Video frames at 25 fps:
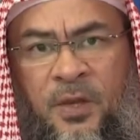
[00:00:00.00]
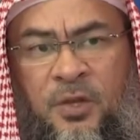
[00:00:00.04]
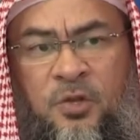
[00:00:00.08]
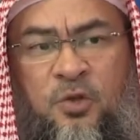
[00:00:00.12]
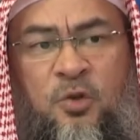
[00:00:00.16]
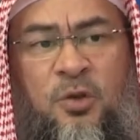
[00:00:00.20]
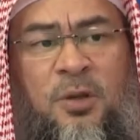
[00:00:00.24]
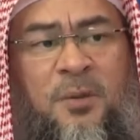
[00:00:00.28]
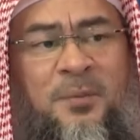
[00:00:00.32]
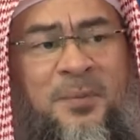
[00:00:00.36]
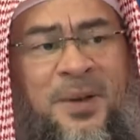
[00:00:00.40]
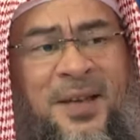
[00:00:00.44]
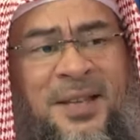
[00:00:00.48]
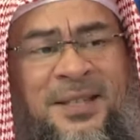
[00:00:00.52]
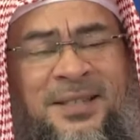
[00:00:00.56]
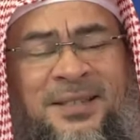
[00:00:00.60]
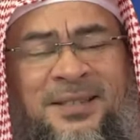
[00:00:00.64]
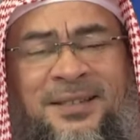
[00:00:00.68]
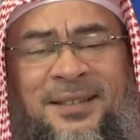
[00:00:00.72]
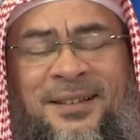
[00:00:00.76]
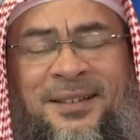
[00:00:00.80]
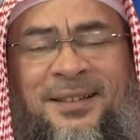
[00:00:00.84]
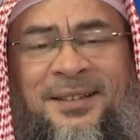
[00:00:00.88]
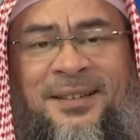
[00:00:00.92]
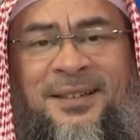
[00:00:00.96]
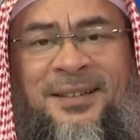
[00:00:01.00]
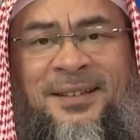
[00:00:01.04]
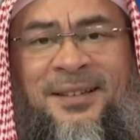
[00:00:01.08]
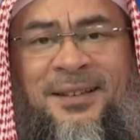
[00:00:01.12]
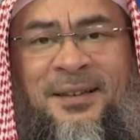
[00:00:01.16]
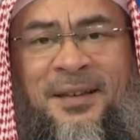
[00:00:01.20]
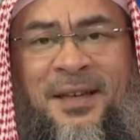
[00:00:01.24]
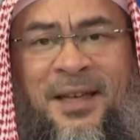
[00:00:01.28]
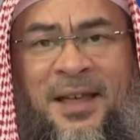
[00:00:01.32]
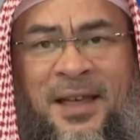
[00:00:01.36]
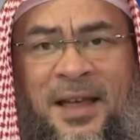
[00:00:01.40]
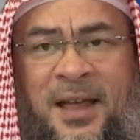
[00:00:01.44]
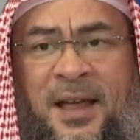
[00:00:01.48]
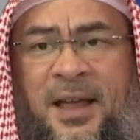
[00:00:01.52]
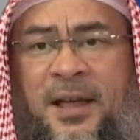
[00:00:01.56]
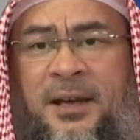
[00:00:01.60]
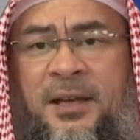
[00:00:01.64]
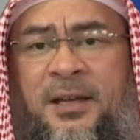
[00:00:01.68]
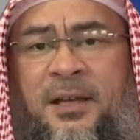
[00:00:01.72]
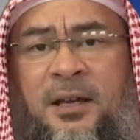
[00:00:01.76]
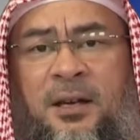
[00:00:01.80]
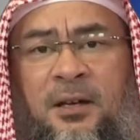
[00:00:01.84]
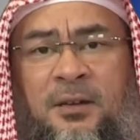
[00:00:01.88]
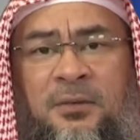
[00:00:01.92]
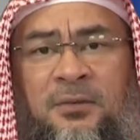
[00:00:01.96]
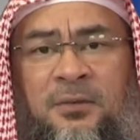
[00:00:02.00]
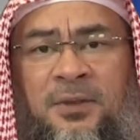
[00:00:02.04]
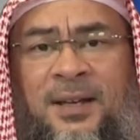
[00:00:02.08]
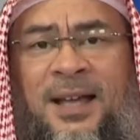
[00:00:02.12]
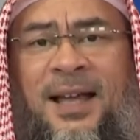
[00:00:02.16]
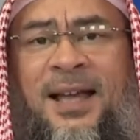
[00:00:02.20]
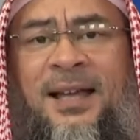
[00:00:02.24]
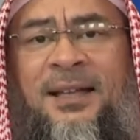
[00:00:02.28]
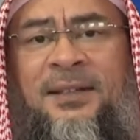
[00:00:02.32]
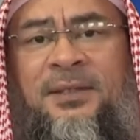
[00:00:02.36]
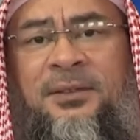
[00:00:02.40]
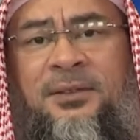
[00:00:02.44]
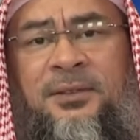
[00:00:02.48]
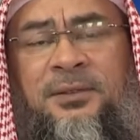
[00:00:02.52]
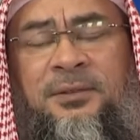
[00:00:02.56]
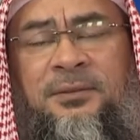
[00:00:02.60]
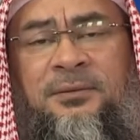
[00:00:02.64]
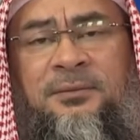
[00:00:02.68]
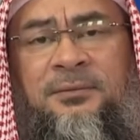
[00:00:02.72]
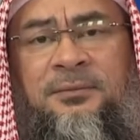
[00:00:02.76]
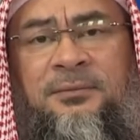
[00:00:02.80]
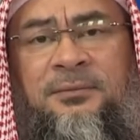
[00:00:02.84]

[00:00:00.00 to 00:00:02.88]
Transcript: So the best area of land